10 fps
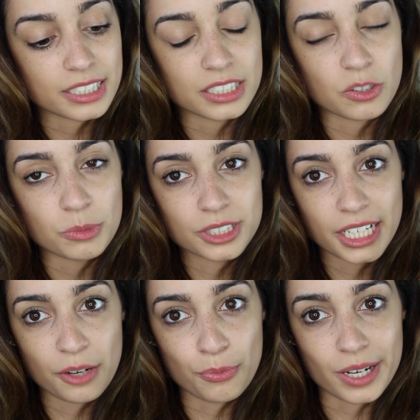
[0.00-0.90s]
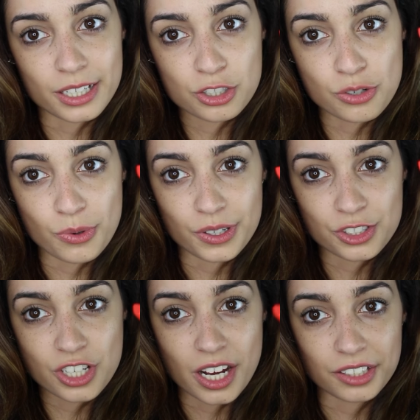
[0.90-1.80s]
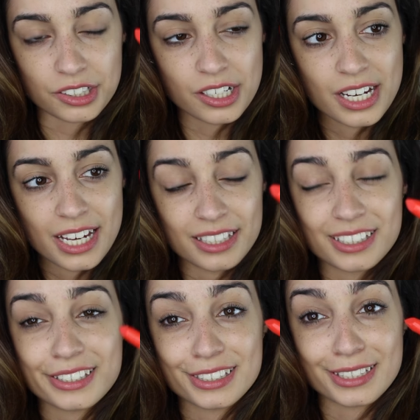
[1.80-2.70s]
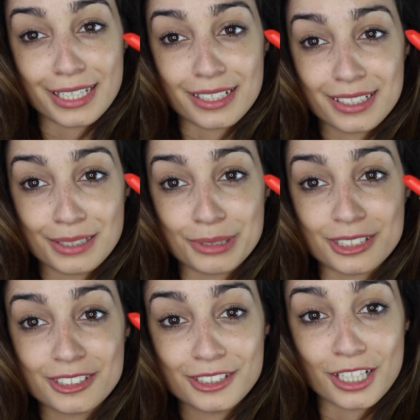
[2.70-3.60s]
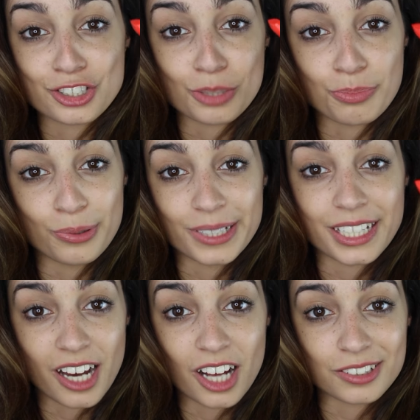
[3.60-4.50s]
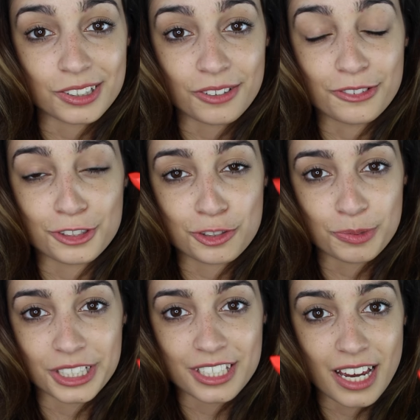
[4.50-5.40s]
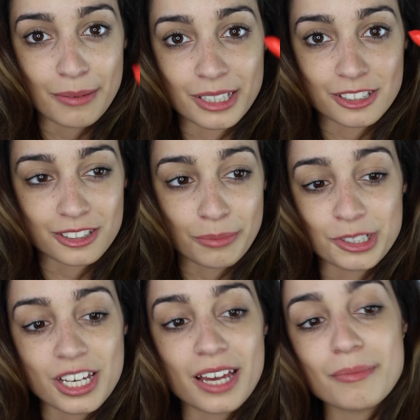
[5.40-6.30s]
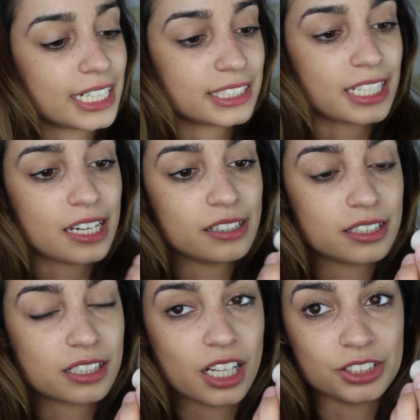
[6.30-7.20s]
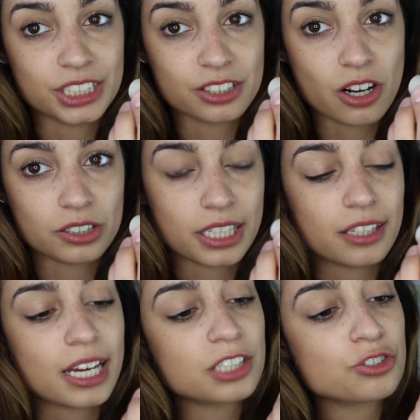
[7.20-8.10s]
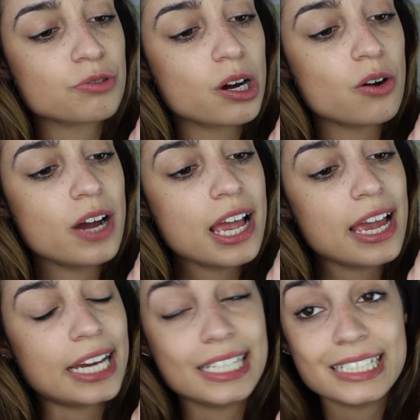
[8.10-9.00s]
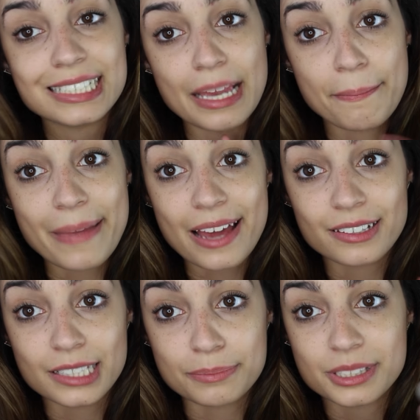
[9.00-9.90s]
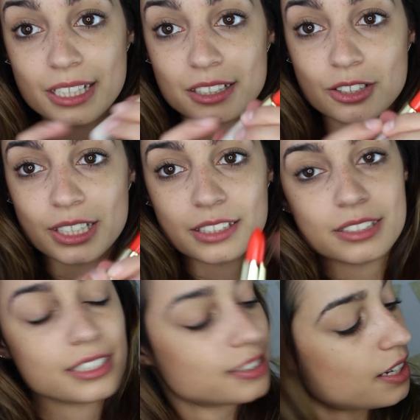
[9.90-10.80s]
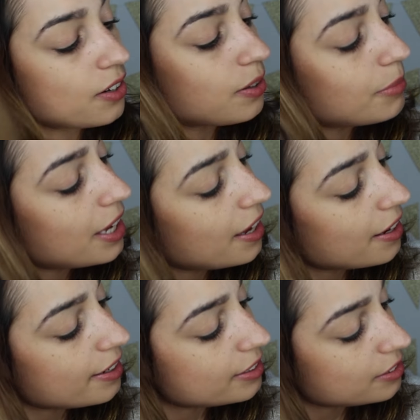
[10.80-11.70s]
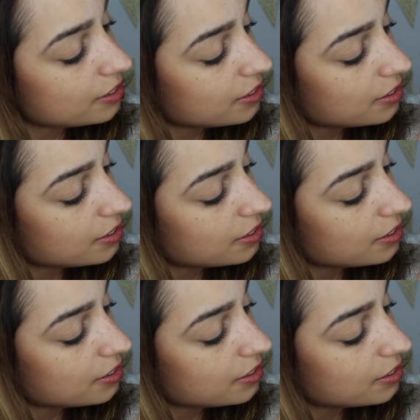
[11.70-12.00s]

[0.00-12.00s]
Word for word: is, it's almost like a reddish orange color. This is like gonna be such a pretty color for the springtime and the summertime. Like I said, this color is called Electro and it is a matte lipstick. So let's test that out on my hand.